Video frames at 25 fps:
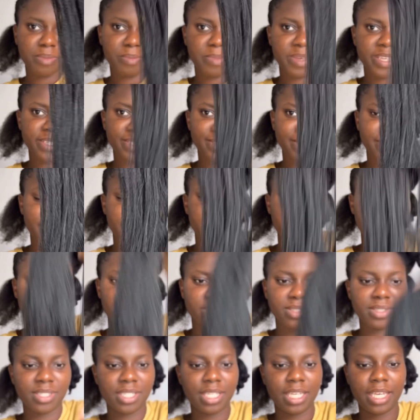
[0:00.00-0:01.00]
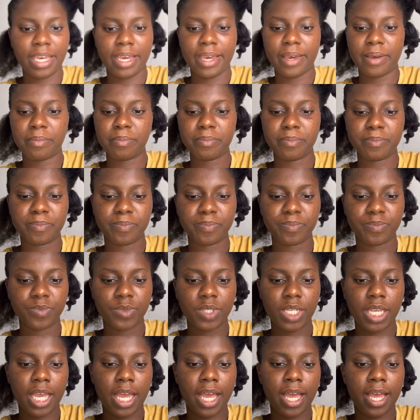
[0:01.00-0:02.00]
extensions here,
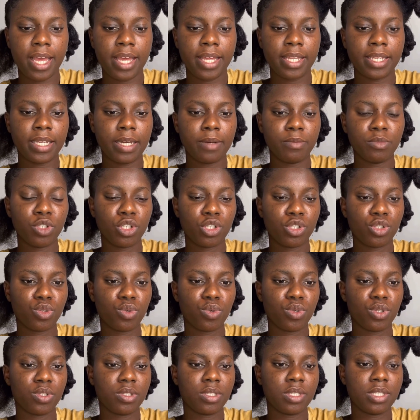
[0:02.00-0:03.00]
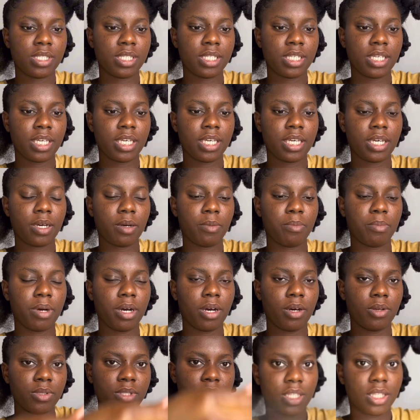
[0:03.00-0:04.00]
and I'm just going to take
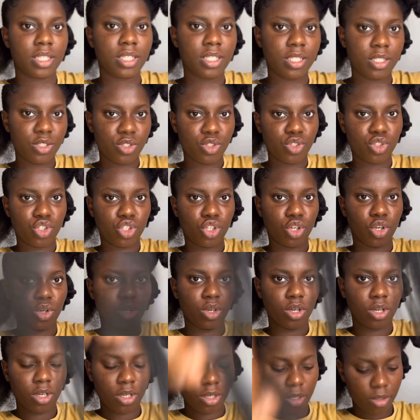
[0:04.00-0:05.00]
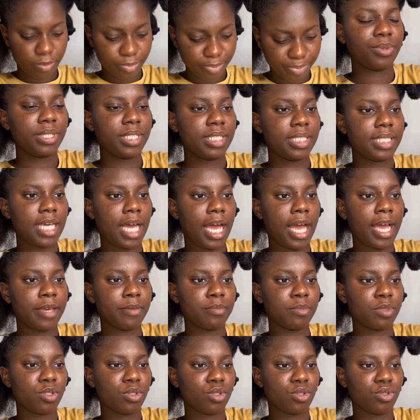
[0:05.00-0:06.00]
about this chunk 3
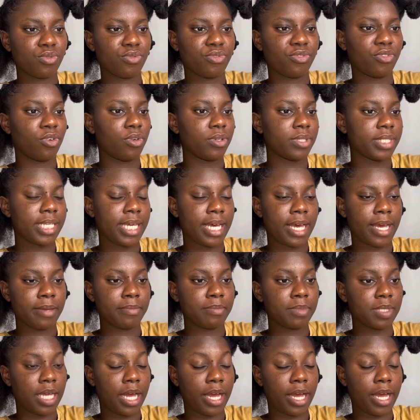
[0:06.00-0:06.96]
times to 4 times. I